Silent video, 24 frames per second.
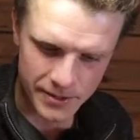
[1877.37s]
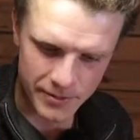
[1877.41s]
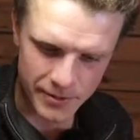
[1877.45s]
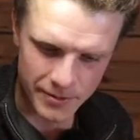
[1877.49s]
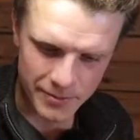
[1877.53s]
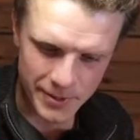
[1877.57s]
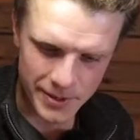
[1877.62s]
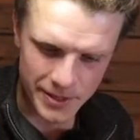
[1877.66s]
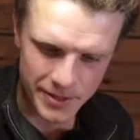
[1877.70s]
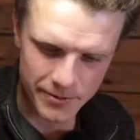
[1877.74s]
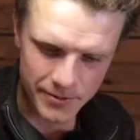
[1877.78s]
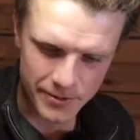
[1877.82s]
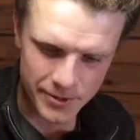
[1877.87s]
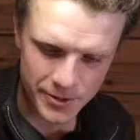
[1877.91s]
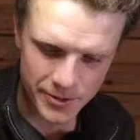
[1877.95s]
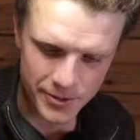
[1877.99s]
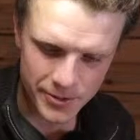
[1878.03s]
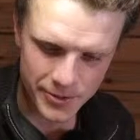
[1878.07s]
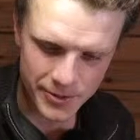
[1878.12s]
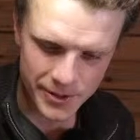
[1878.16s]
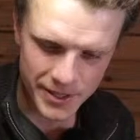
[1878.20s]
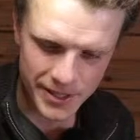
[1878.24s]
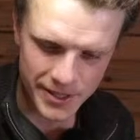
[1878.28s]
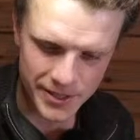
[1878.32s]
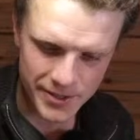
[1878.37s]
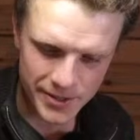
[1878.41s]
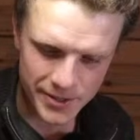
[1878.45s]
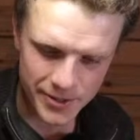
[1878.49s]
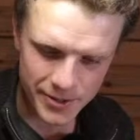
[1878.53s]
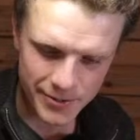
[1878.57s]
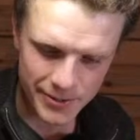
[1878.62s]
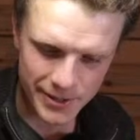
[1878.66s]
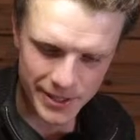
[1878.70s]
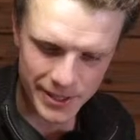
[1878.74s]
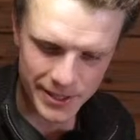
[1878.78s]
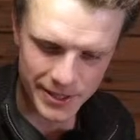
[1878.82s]
here for 2 years
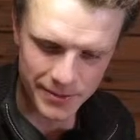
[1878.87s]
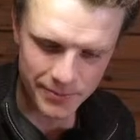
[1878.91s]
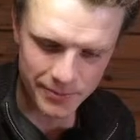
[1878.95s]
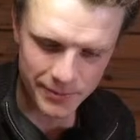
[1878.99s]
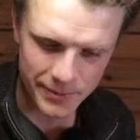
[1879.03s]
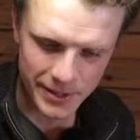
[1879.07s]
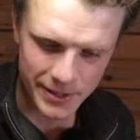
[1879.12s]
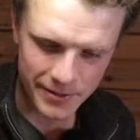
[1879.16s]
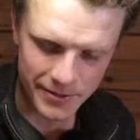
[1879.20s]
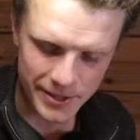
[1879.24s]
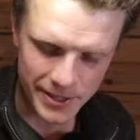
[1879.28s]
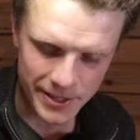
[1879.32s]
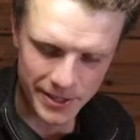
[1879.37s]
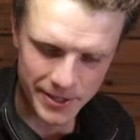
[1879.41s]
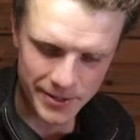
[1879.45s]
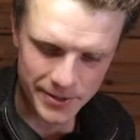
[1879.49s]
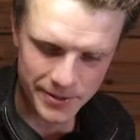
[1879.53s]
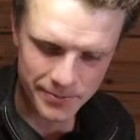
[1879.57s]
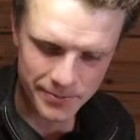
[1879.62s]
already, living here.